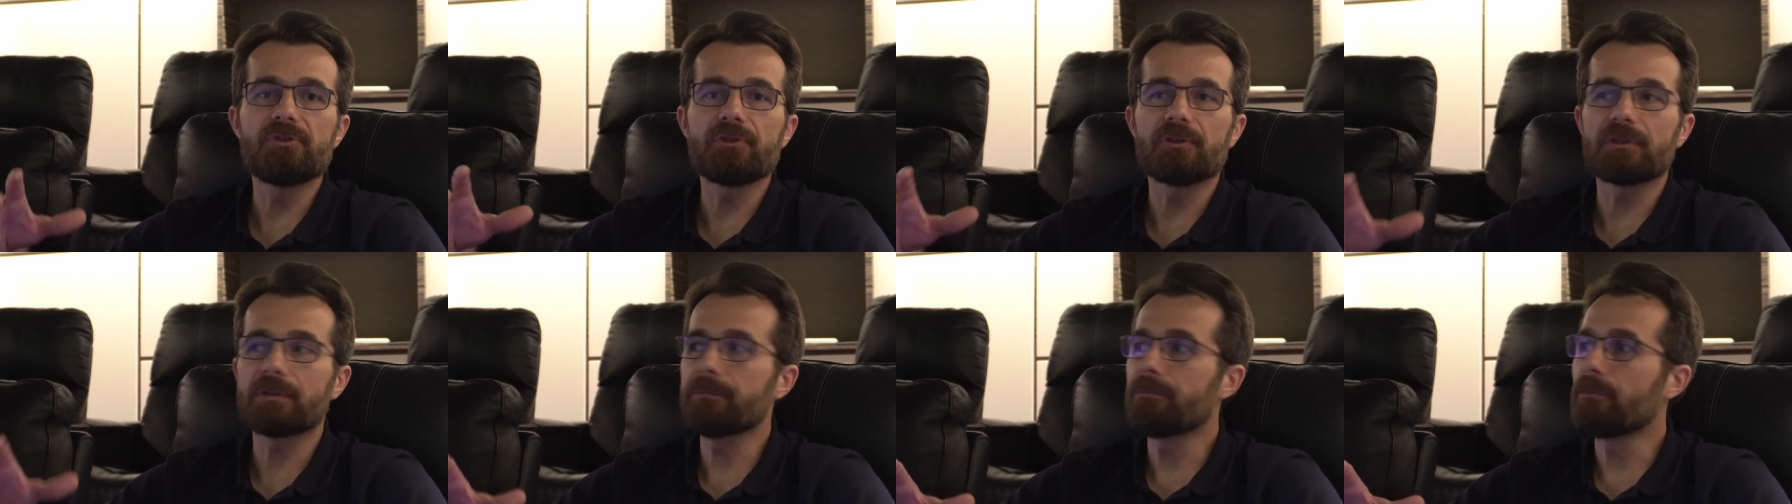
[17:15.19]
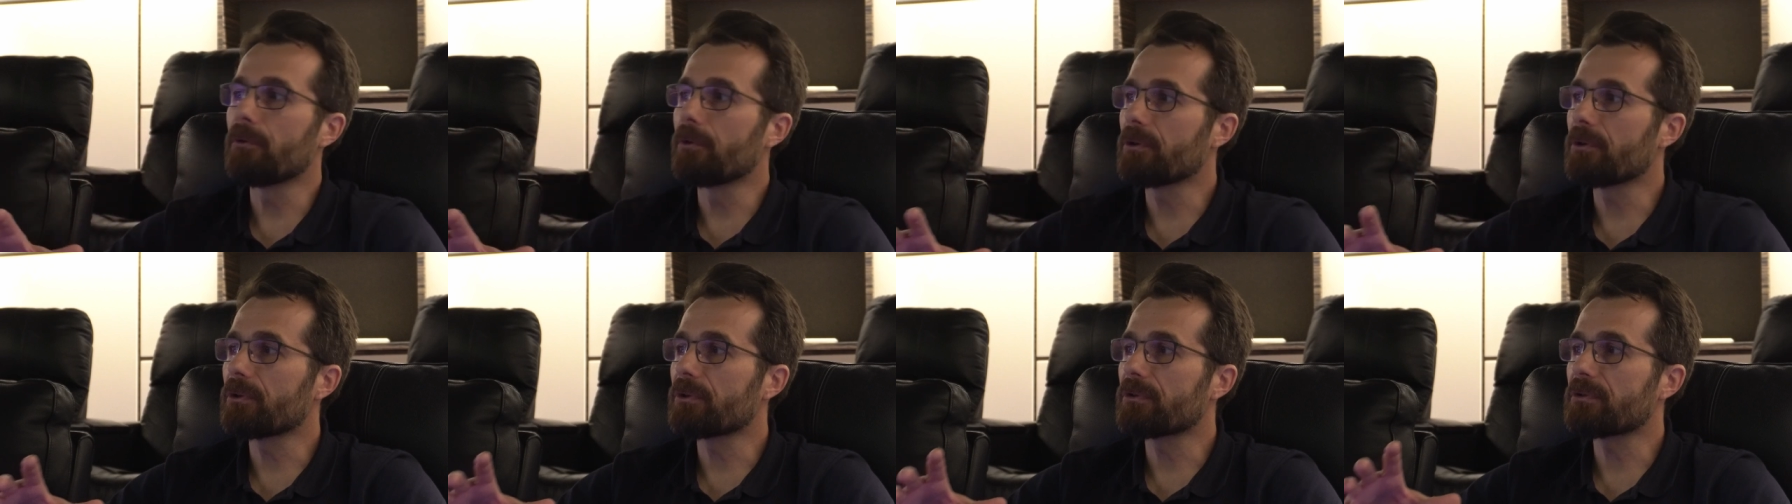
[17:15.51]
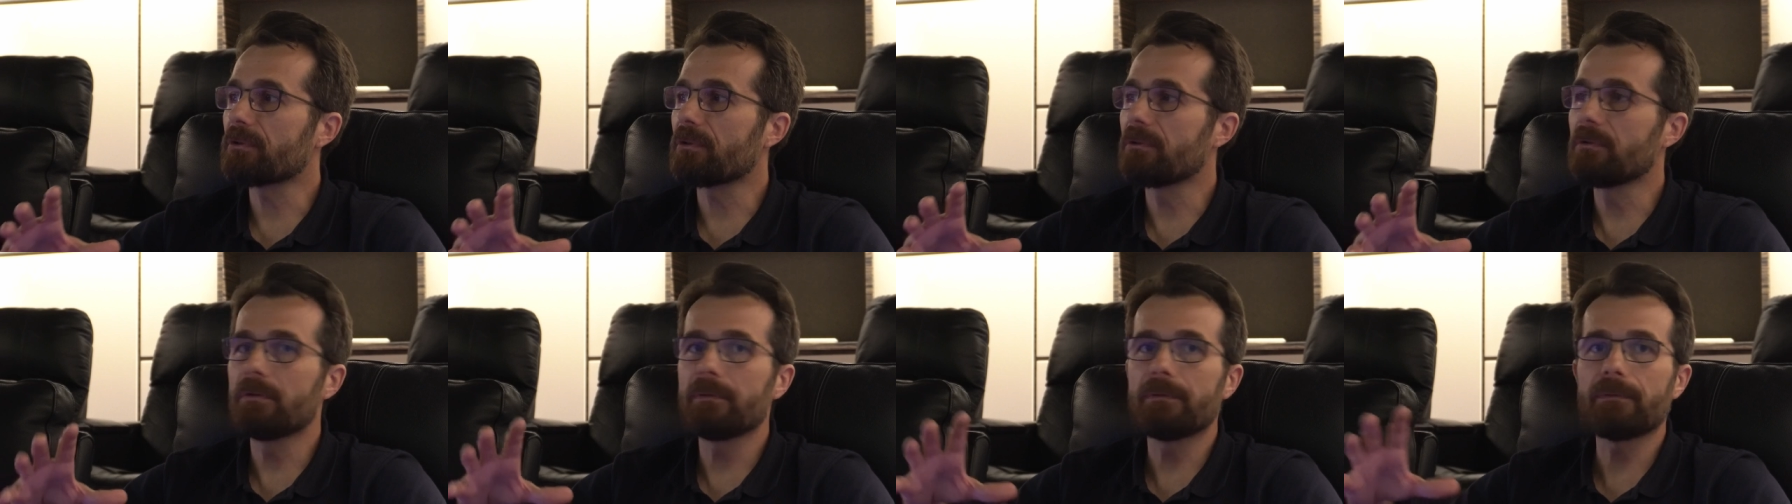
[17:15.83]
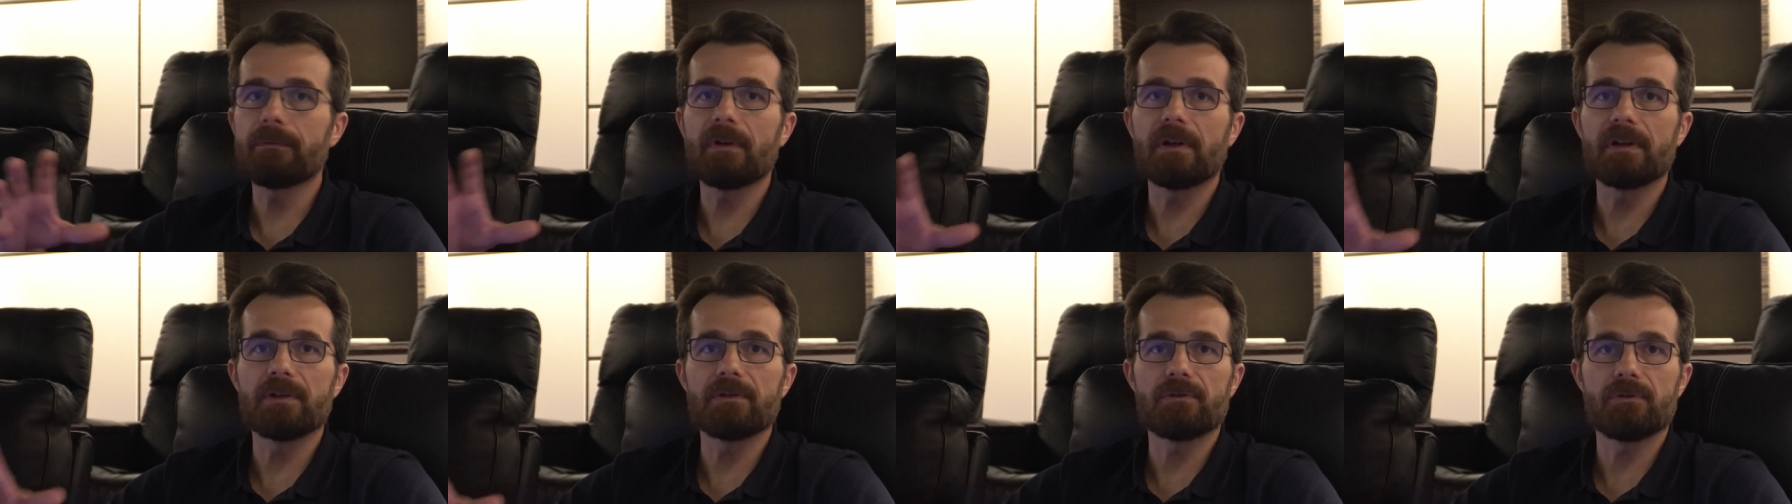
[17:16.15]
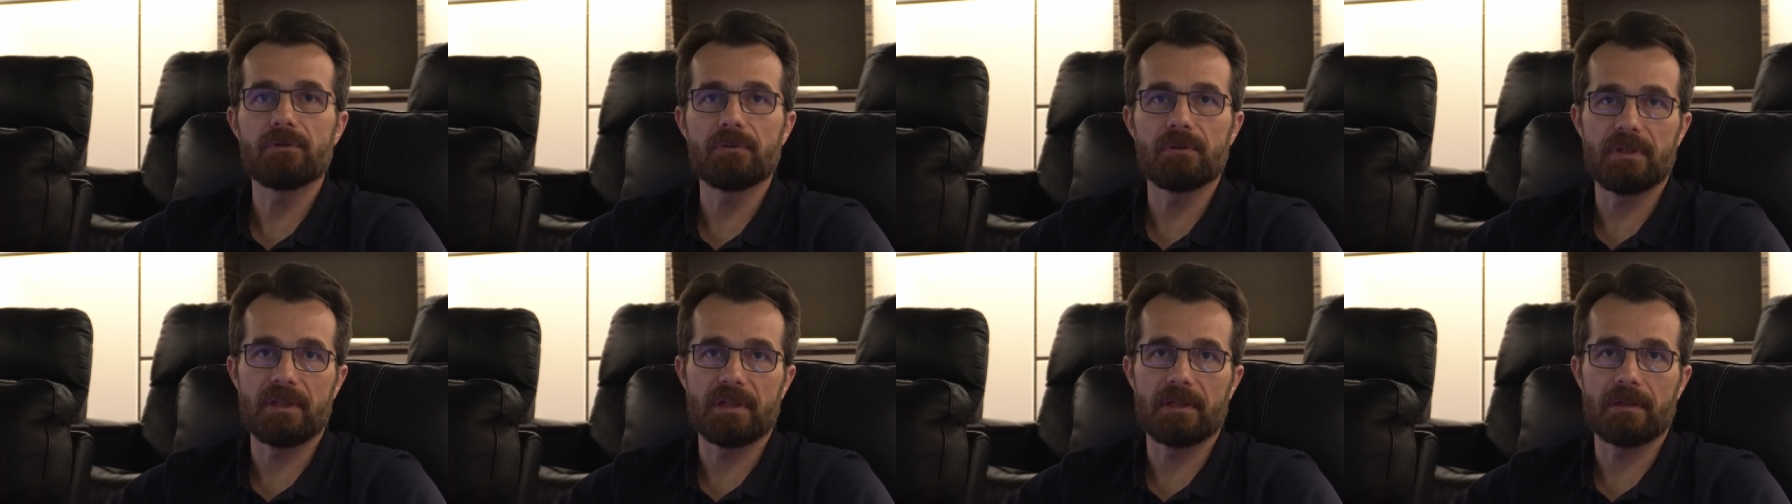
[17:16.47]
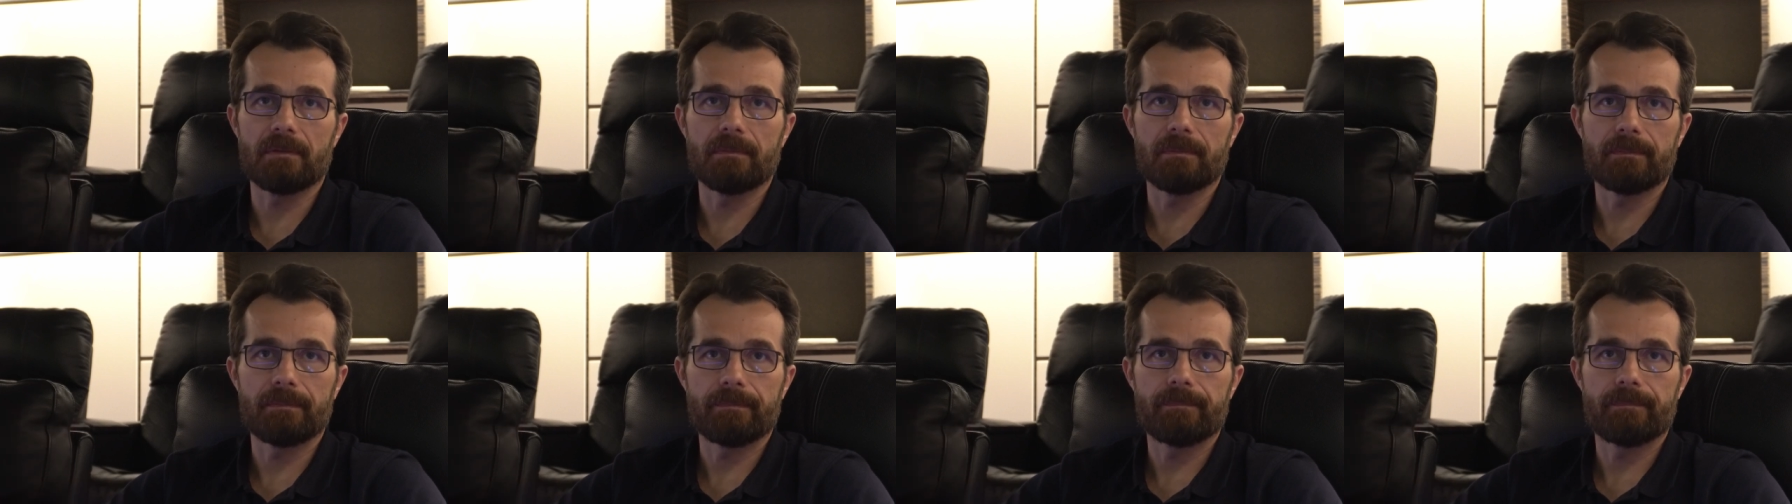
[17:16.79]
just focus on the fine tuning,